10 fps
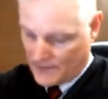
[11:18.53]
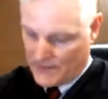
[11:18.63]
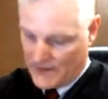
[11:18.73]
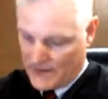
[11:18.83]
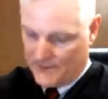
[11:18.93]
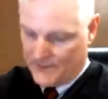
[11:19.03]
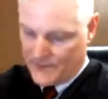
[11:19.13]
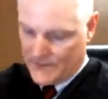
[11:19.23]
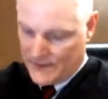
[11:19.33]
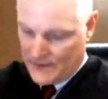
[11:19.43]
Okay,
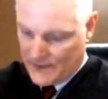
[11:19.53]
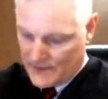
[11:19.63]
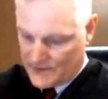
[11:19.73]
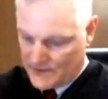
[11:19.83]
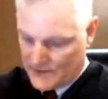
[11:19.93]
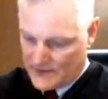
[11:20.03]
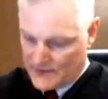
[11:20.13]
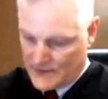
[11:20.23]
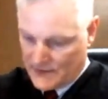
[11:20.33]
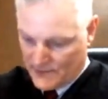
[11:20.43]
so that's
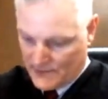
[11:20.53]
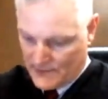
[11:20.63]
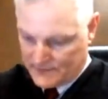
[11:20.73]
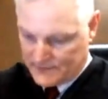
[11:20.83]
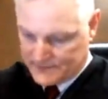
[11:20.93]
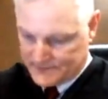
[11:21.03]
different.